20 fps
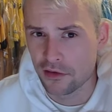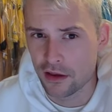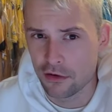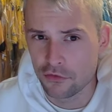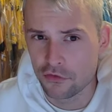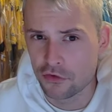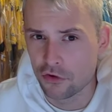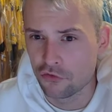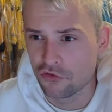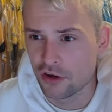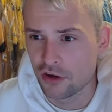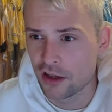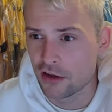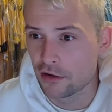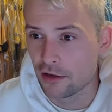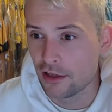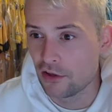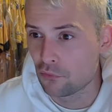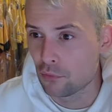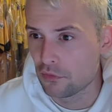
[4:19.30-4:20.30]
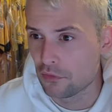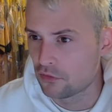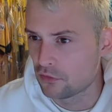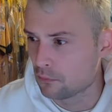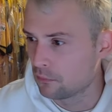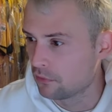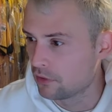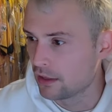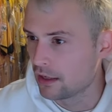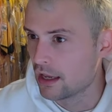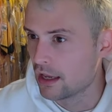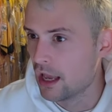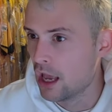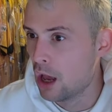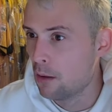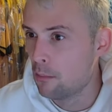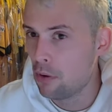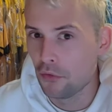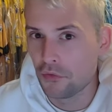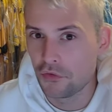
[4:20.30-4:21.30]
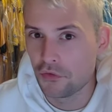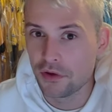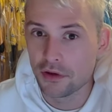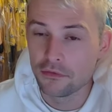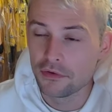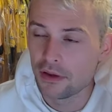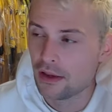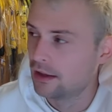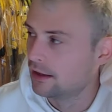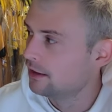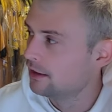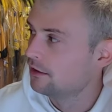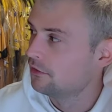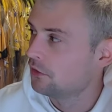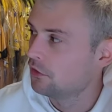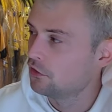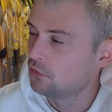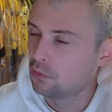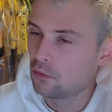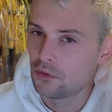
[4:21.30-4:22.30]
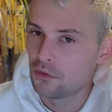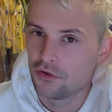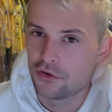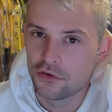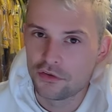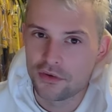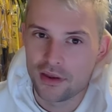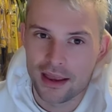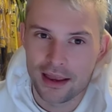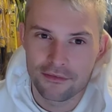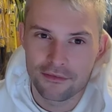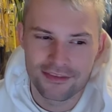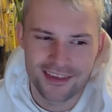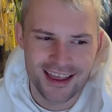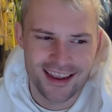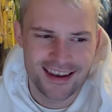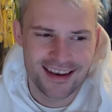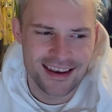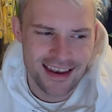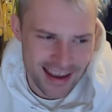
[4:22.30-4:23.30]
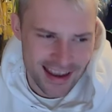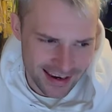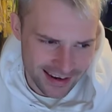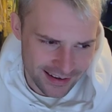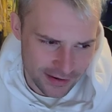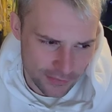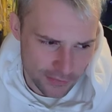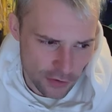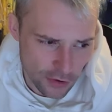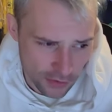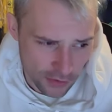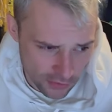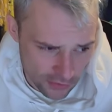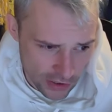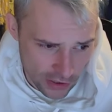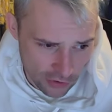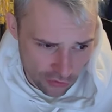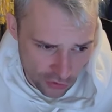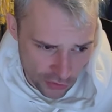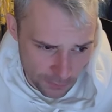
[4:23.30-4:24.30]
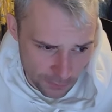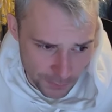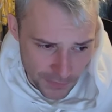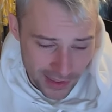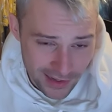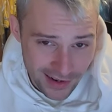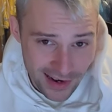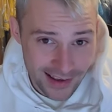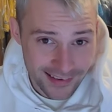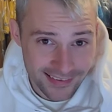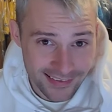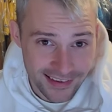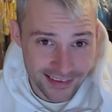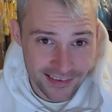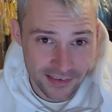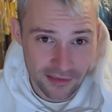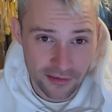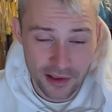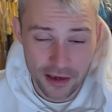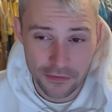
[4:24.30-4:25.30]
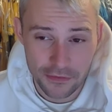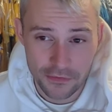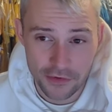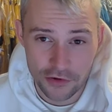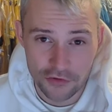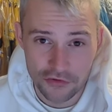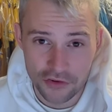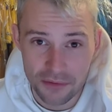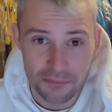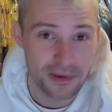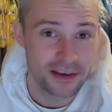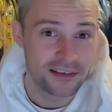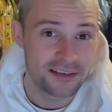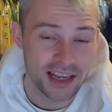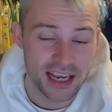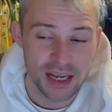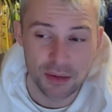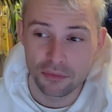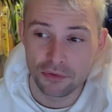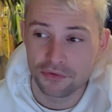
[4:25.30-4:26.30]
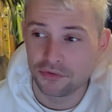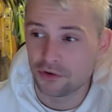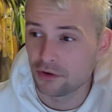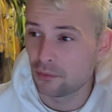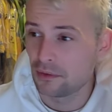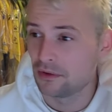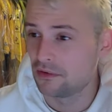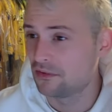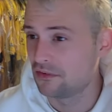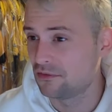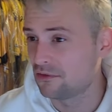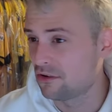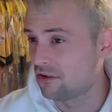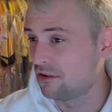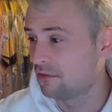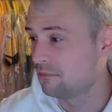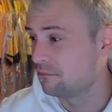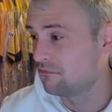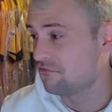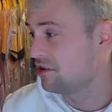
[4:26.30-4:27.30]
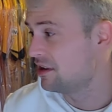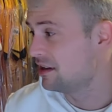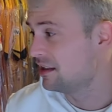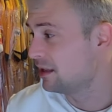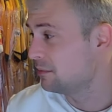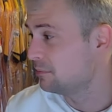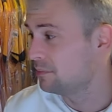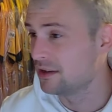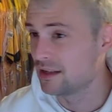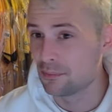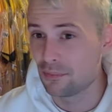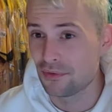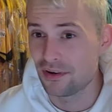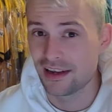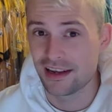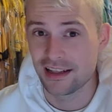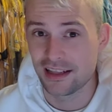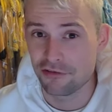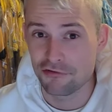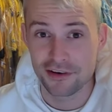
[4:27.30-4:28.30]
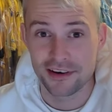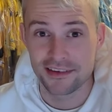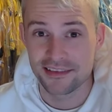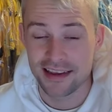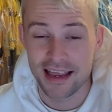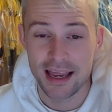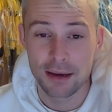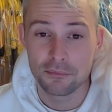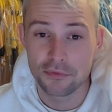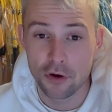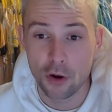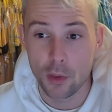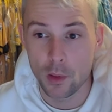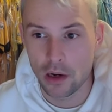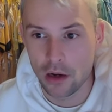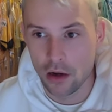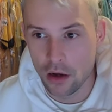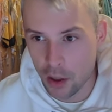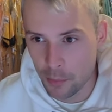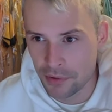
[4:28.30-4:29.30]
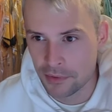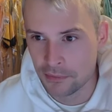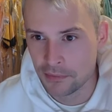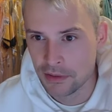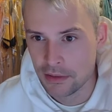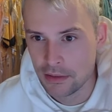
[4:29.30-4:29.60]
that are associated at least with something positive this one does have that negative connotation. Last season they finished in mid-table, so it's not really been a particularly great time for our club.